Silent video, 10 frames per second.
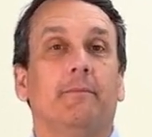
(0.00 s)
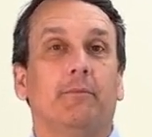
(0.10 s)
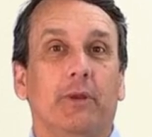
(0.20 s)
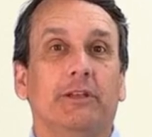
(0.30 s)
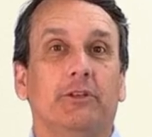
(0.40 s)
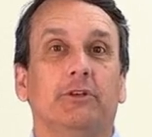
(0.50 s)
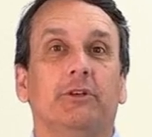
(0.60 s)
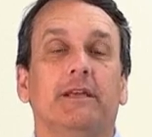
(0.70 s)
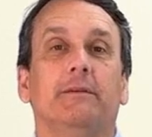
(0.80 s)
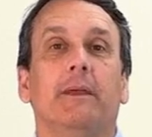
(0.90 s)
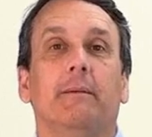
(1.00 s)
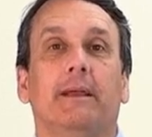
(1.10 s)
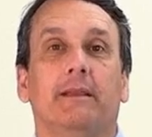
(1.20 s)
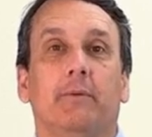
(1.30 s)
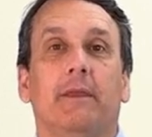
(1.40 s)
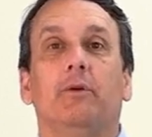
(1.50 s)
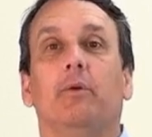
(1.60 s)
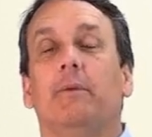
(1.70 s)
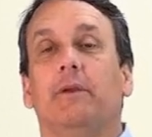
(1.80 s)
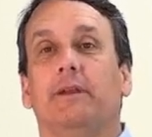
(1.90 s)
Researchers experimented with new
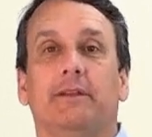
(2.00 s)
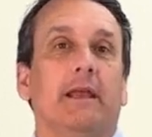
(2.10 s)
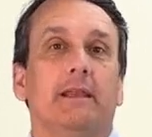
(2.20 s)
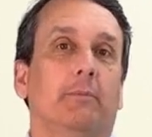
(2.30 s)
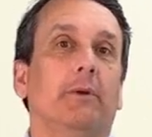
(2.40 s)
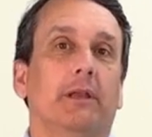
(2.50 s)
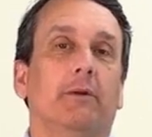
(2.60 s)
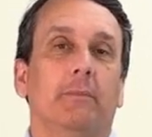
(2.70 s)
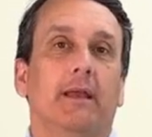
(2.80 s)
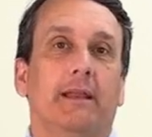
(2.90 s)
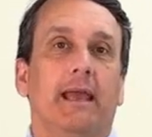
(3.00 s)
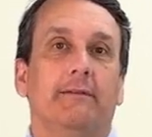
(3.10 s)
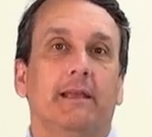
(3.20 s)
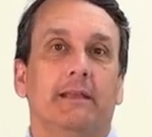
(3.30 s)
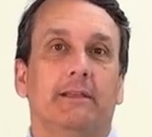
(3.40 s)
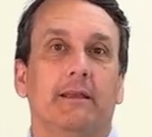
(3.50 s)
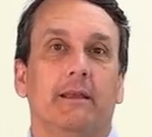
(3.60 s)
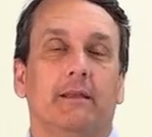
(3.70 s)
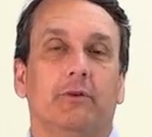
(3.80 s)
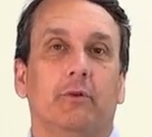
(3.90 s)
approaches like community repair cafes
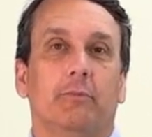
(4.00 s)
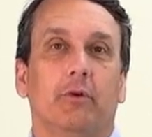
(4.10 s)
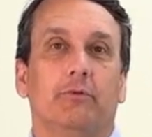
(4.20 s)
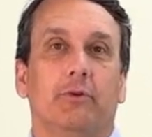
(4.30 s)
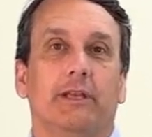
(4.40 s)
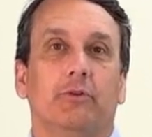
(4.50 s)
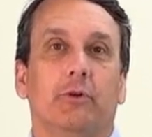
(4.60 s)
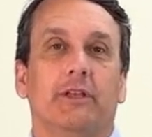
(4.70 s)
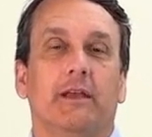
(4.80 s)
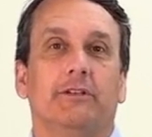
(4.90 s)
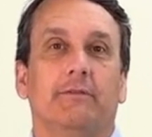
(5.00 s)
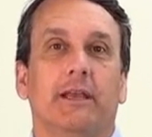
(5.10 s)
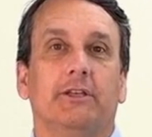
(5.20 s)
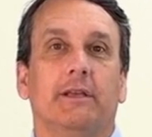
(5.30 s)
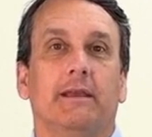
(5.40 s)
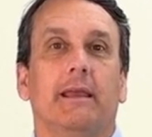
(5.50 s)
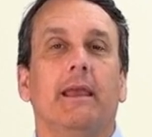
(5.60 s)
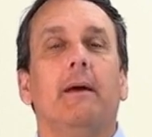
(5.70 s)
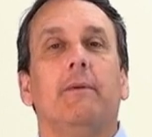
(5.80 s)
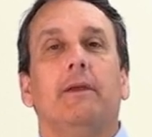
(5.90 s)
to improve resource conservation
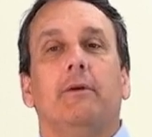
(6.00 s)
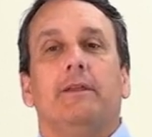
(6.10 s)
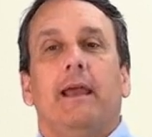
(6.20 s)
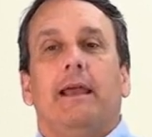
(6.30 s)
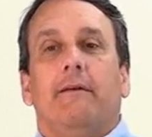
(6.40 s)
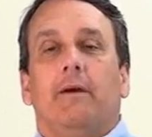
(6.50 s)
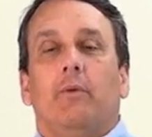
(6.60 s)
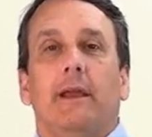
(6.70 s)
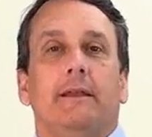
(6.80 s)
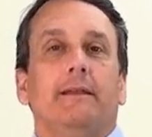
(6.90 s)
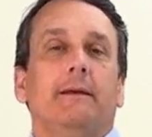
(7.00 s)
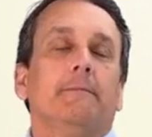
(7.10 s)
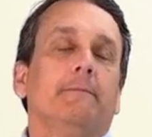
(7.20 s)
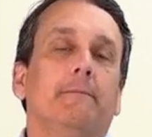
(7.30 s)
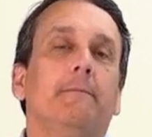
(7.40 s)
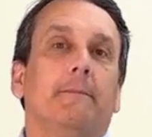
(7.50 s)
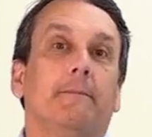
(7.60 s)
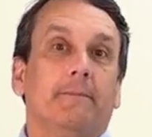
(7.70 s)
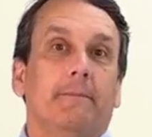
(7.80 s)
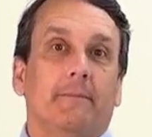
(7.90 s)
and reduce landfill waste.
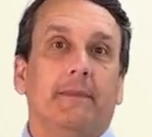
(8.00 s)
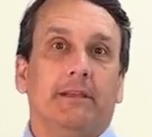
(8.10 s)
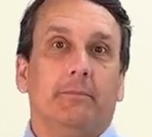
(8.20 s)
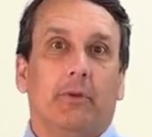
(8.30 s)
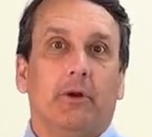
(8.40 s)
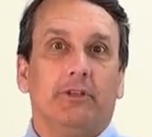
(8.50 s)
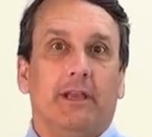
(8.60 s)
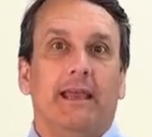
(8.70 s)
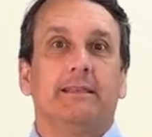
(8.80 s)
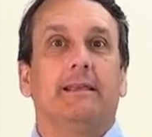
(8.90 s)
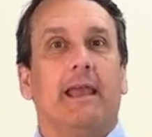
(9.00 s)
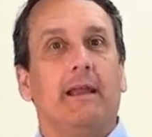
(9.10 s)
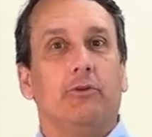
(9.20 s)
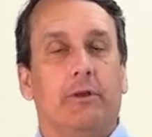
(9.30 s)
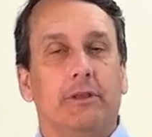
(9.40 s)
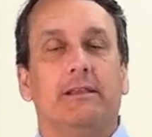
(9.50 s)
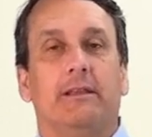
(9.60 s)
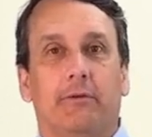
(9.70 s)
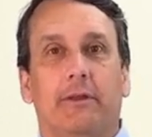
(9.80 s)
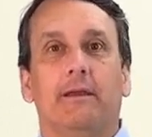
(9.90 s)
This approach connects to natural
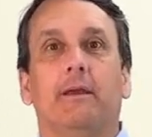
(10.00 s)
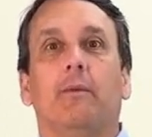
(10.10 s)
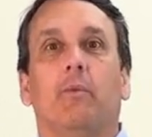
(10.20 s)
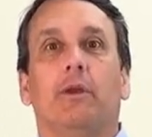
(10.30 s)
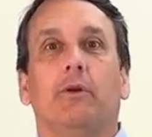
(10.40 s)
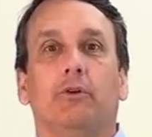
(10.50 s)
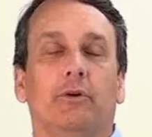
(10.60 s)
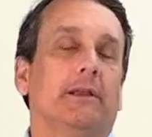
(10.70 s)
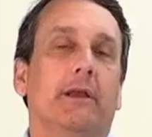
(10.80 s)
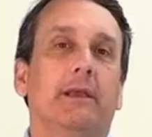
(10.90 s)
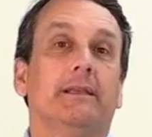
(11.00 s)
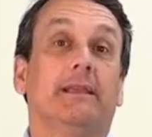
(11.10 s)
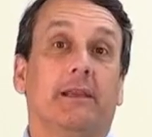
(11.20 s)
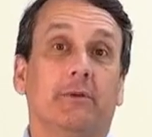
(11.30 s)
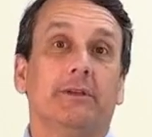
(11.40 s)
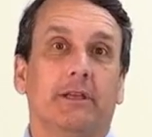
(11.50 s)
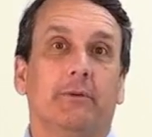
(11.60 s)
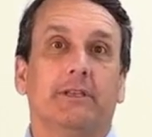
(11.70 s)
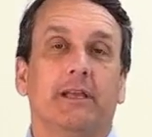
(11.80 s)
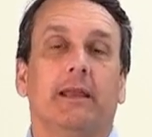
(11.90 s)
systems where nutrients are continuously
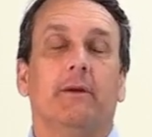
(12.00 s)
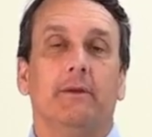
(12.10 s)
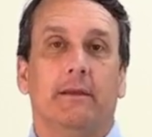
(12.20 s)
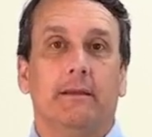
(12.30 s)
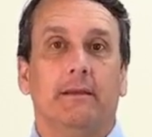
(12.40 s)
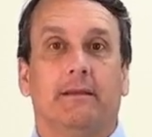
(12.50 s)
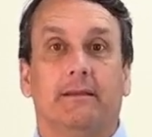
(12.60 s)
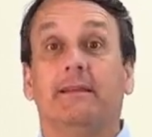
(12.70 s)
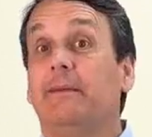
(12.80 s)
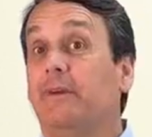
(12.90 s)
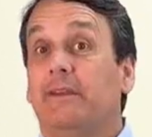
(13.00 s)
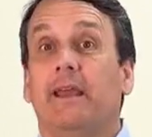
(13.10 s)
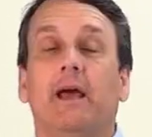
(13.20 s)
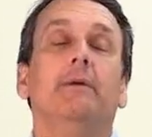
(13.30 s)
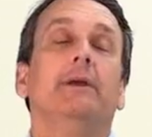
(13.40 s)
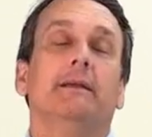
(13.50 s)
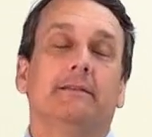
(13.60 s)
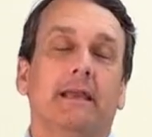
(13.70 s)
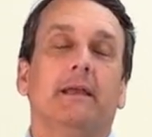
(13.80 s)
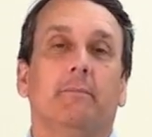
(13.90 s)
recycled, similar to how leaves
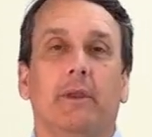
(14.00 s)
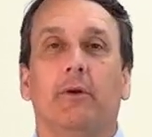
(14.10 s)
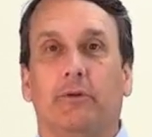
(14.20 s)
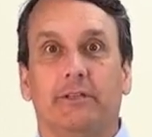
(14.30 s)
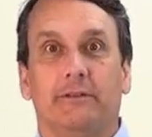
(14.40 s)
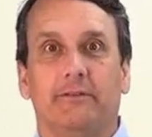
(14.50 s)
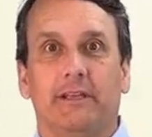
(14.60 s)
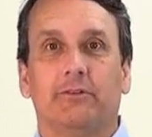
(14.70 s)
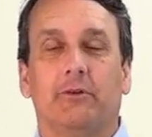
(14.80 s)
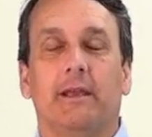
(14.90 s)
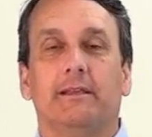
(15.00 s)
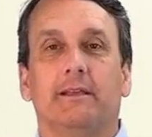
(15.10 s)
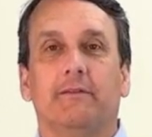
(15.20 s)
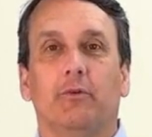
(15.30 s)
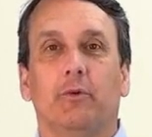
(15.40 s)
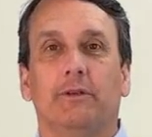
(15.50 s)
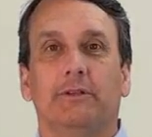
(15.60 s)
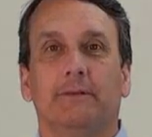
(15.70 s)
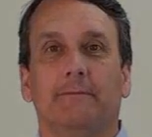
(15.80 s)
decompose and feed trees in a forest.